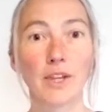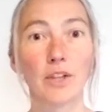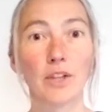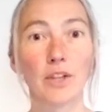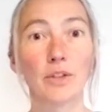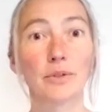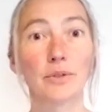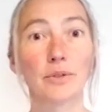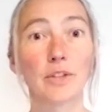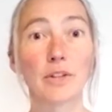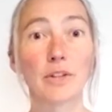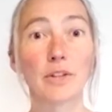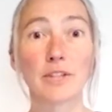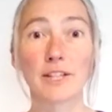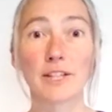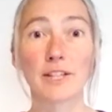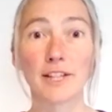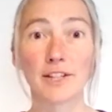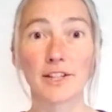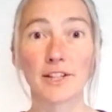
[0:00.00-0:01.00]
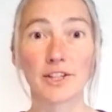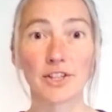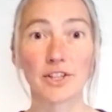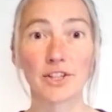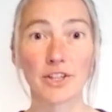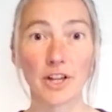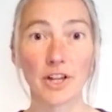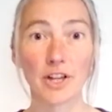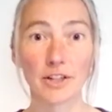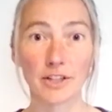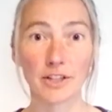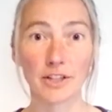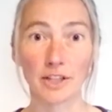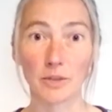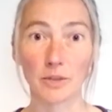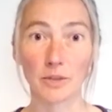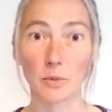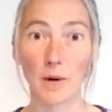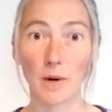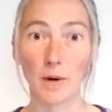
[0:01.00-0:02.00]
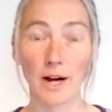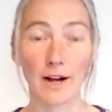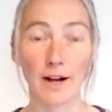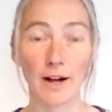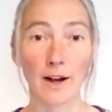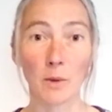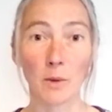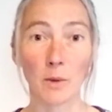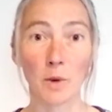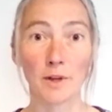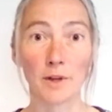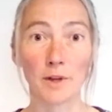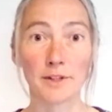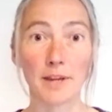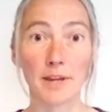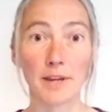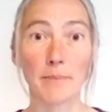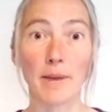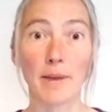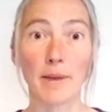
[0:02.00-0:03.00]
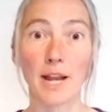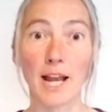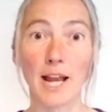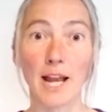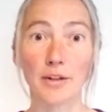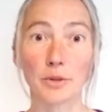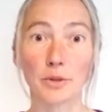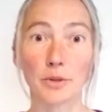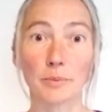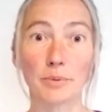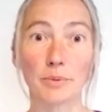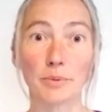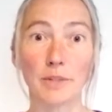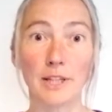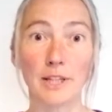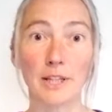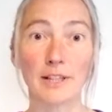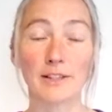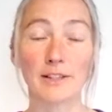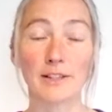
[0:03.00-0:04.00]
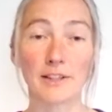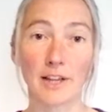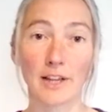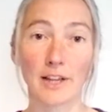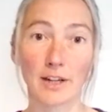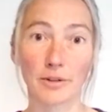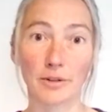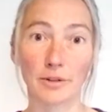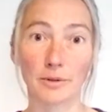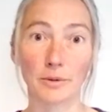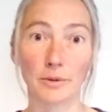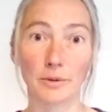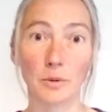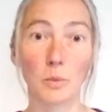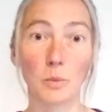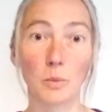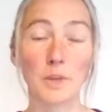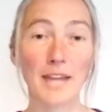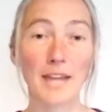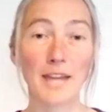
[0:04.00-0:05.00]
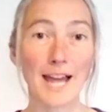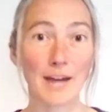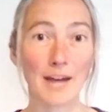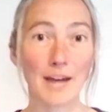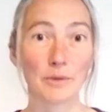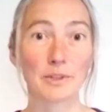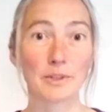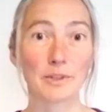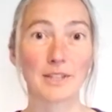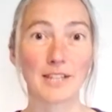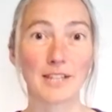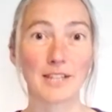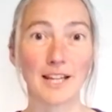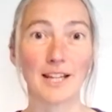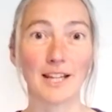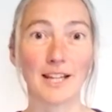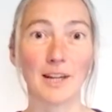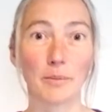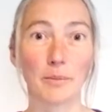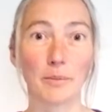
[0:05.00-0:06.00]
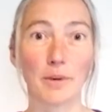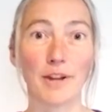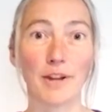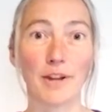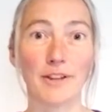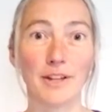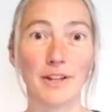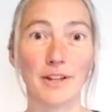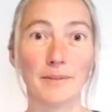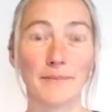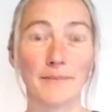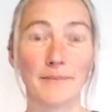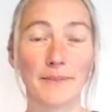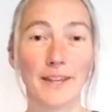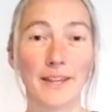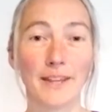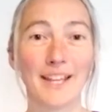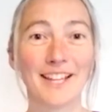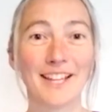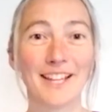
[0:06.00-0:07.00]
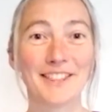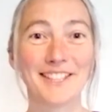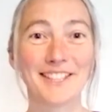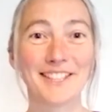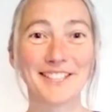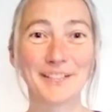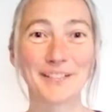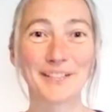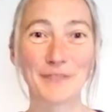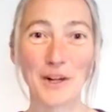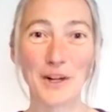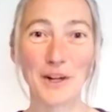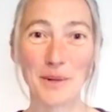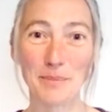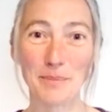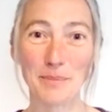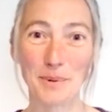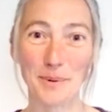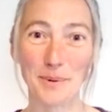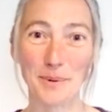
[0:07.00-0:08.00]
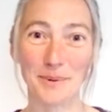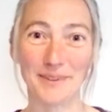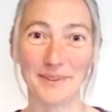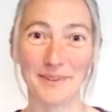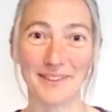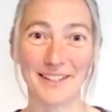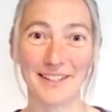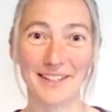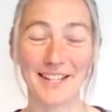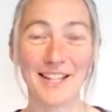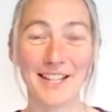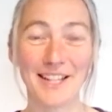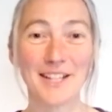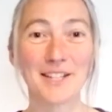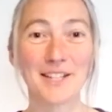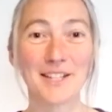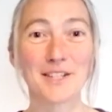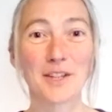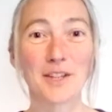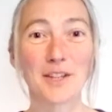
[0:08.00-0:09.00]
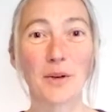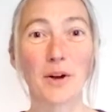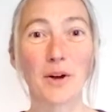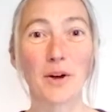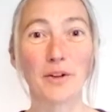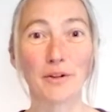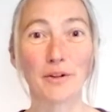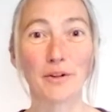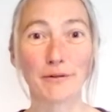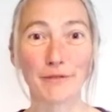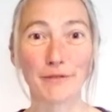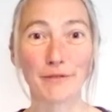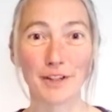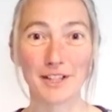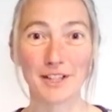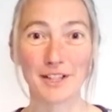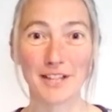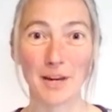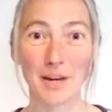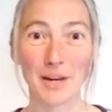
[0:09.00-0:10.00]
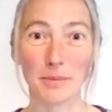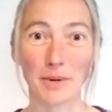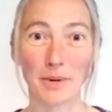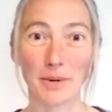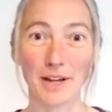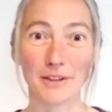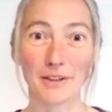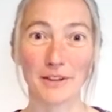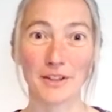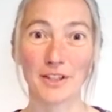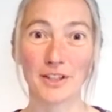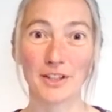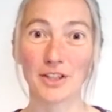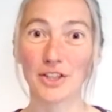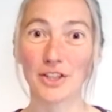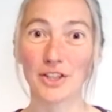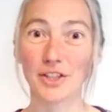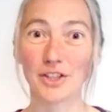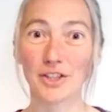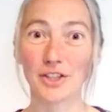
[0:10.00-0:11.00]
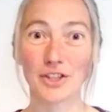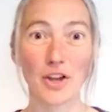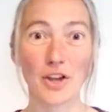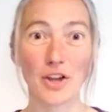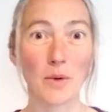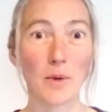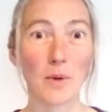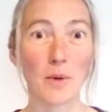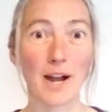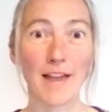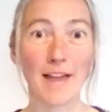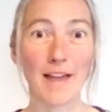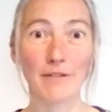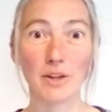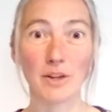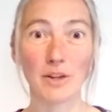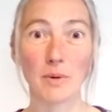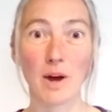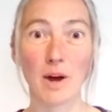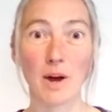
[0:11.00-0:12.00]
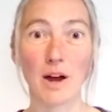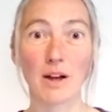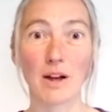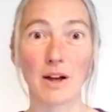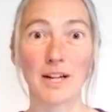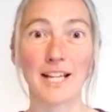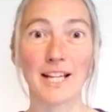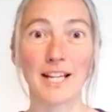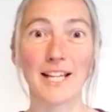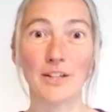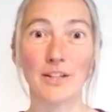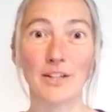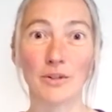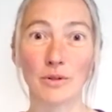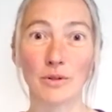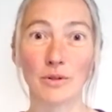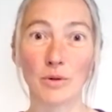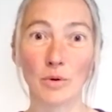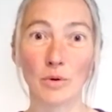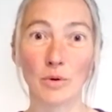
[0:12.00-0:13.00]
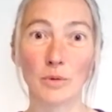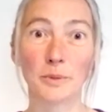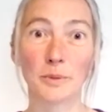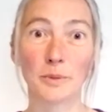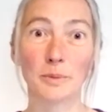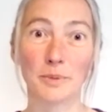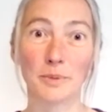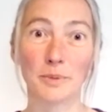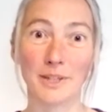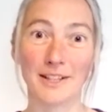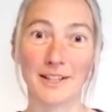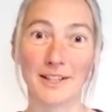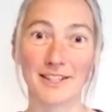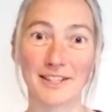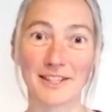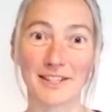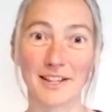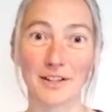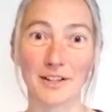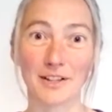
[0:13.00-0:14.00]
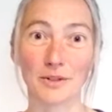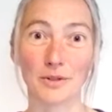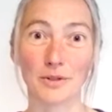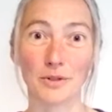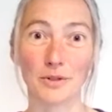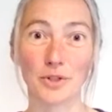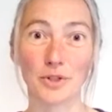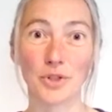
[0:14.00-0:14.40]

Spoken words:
You'll notice I started where I was in my natural breathing cycle without taking a breath in. This is very important. So on your first out breath, just start wherever you are in your normal breathing cycle.